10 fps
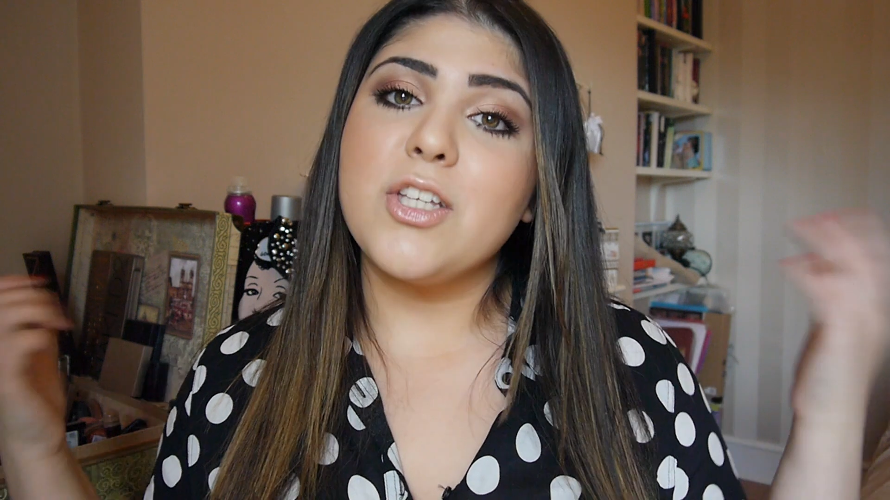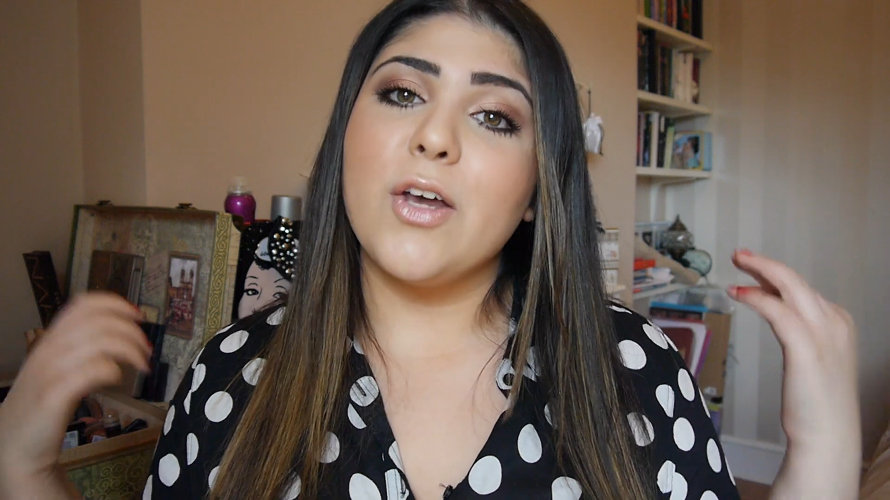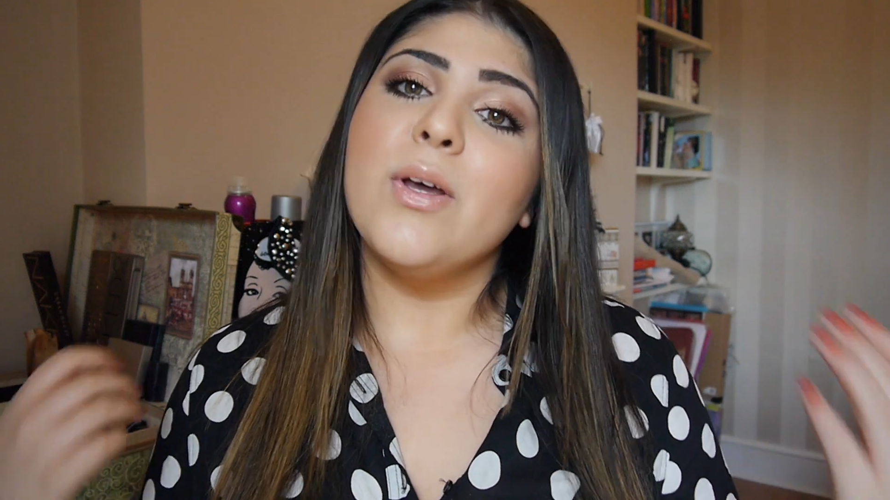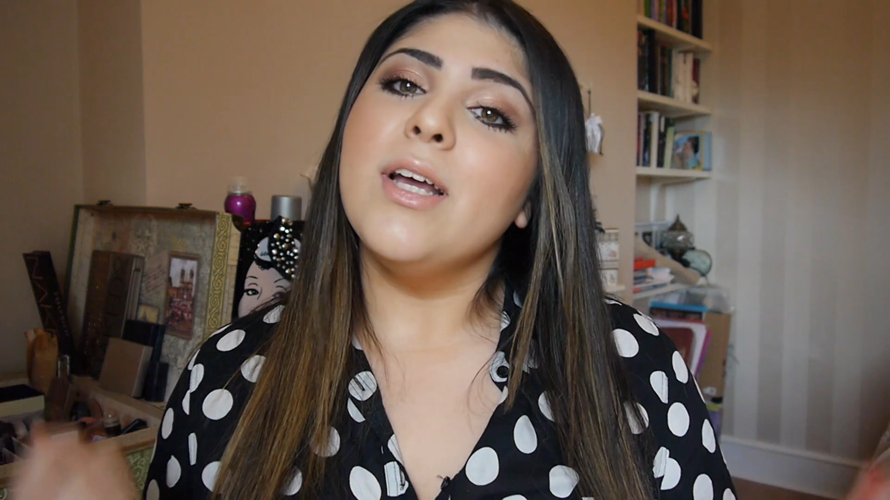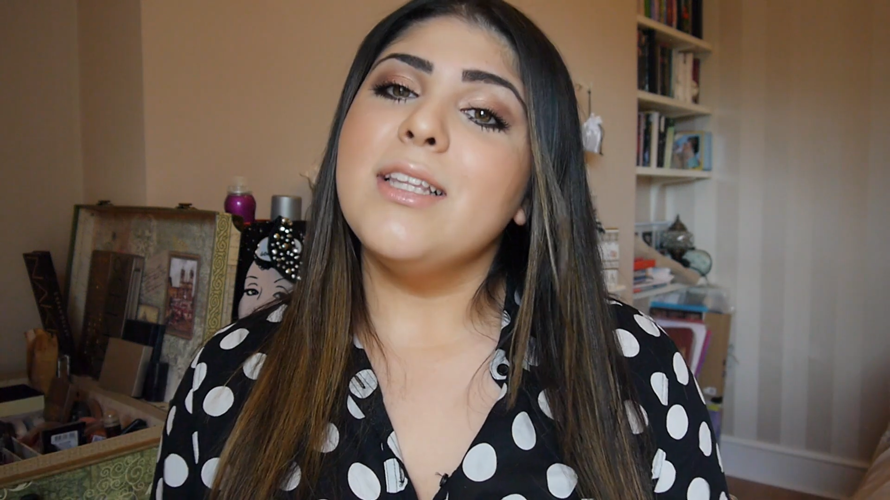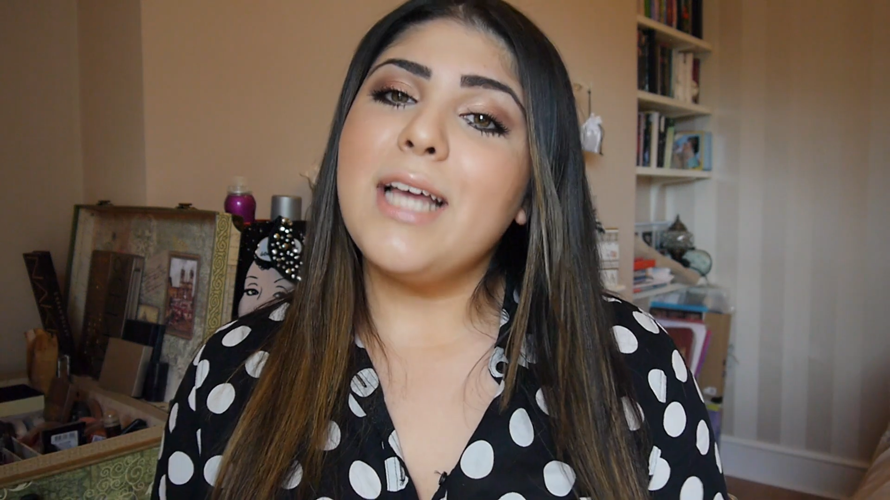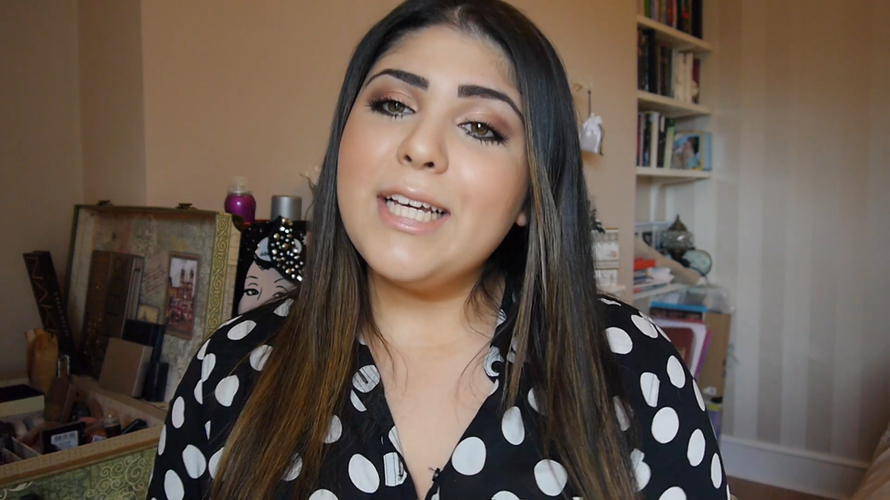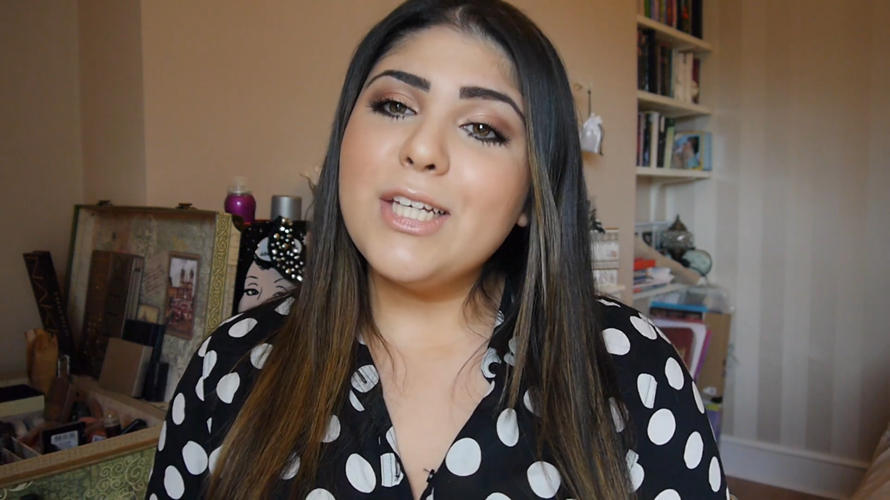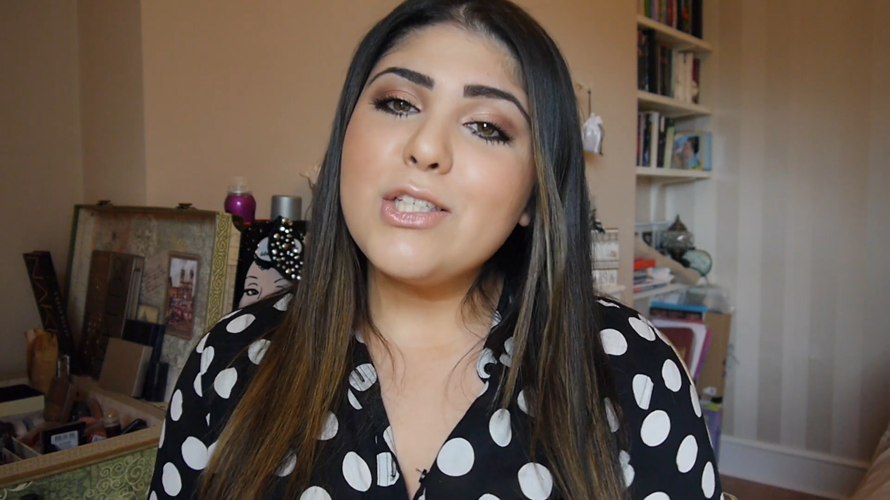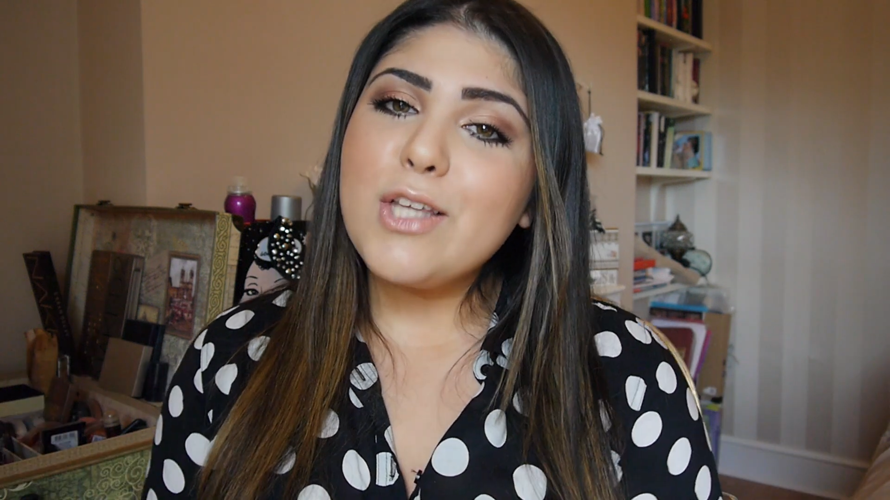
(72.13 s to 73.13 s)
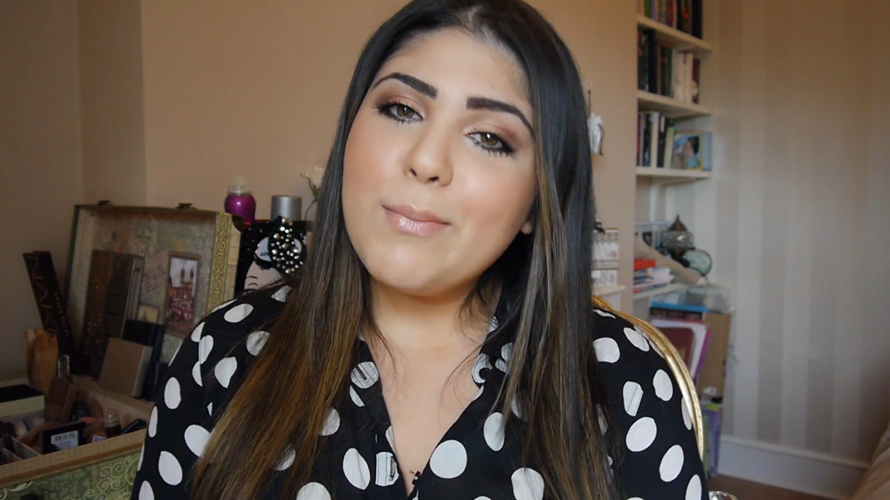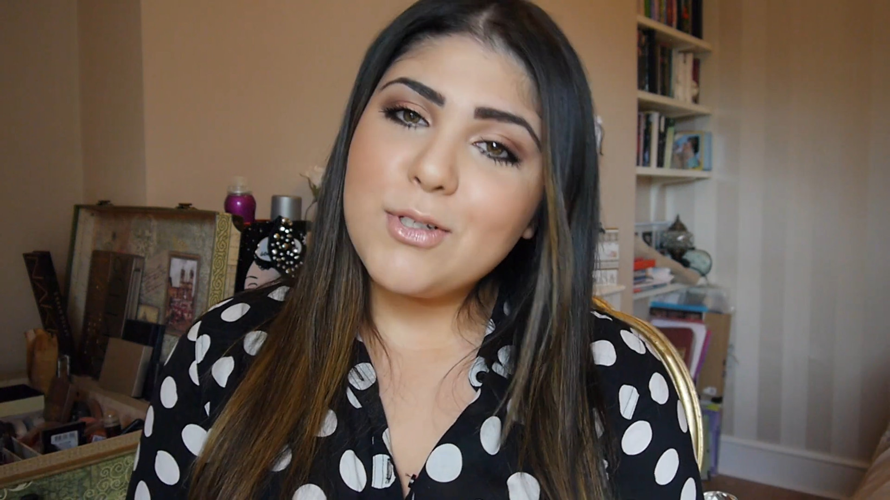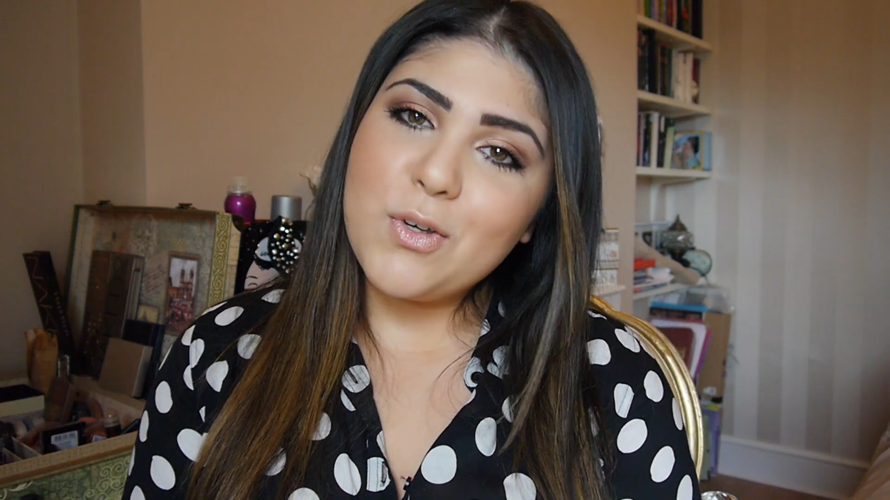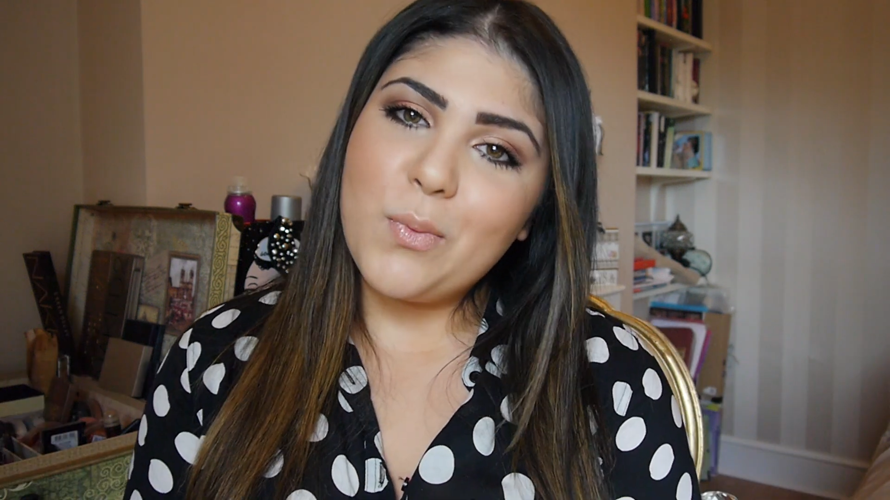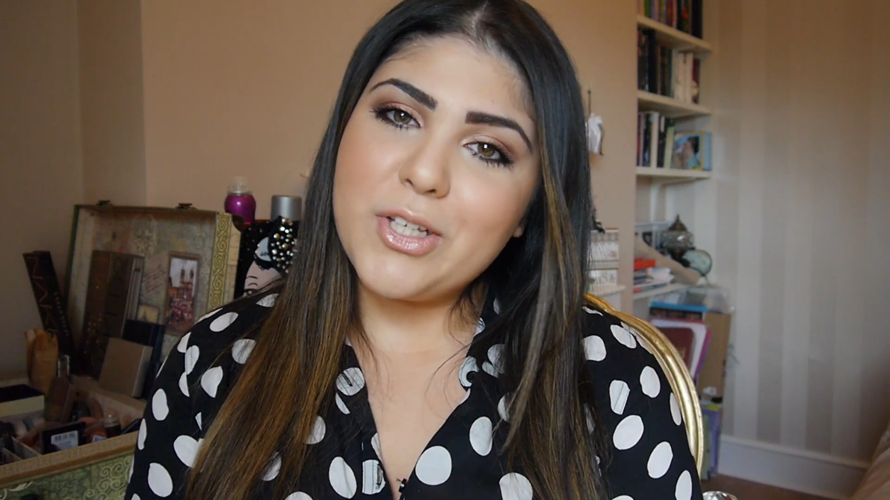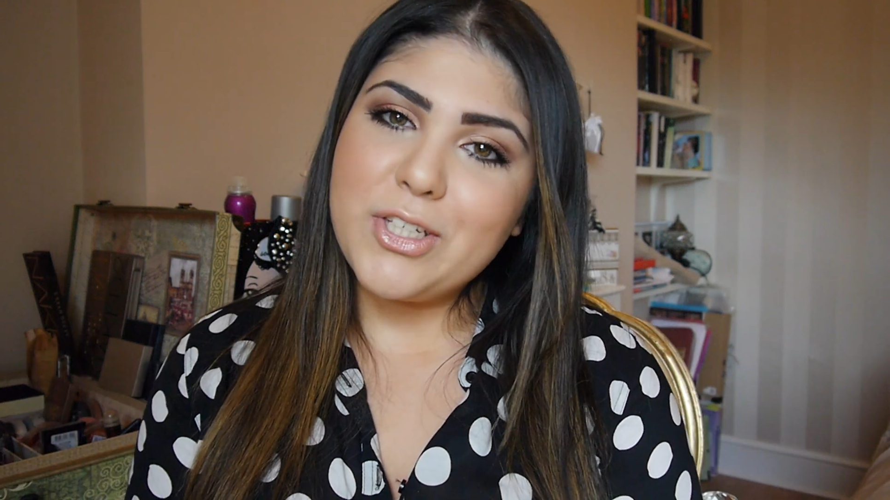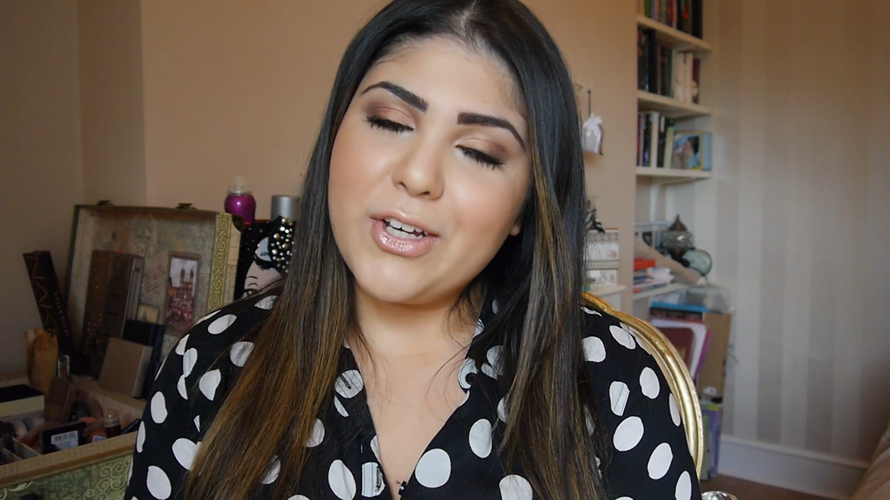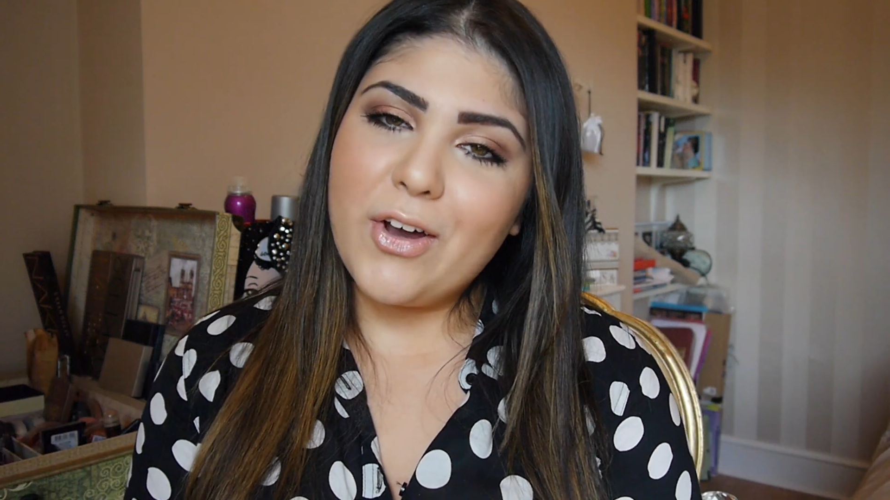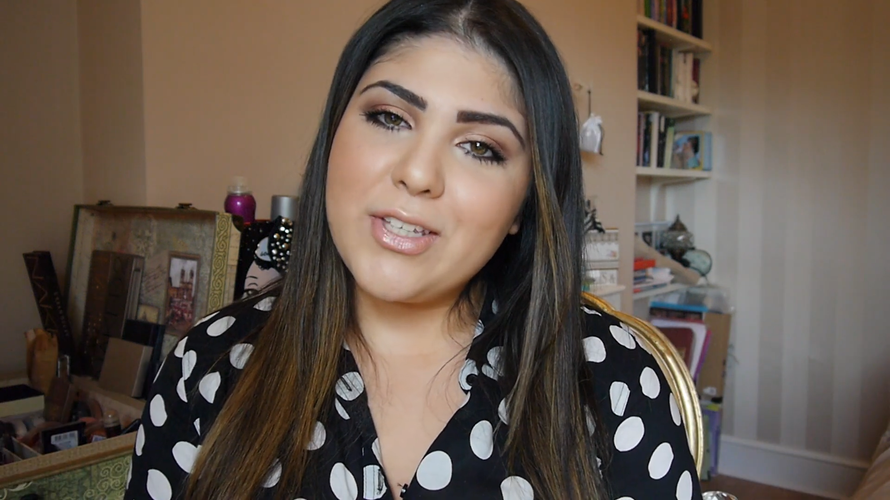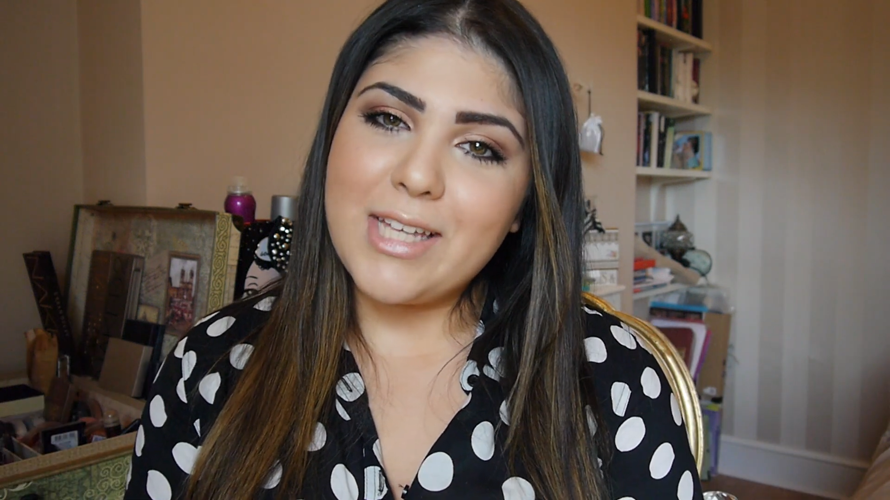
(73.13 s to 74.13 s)
So thank you so much for
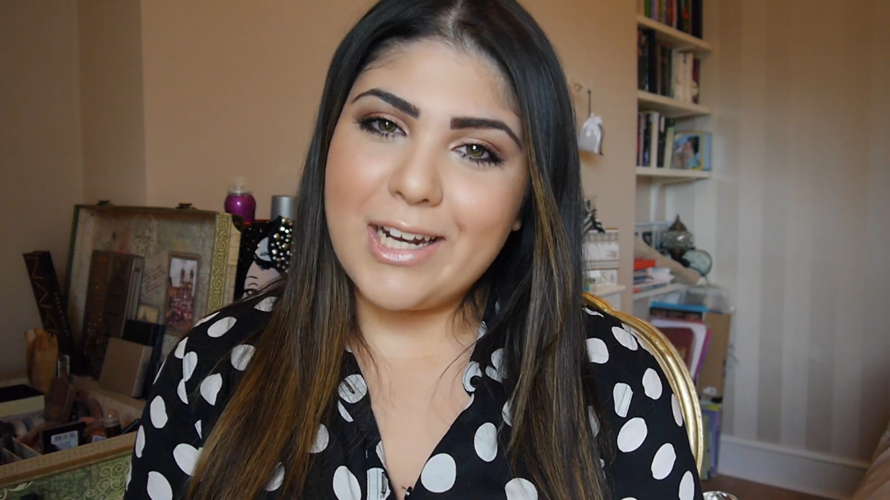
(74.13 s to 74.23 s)
watching, guys,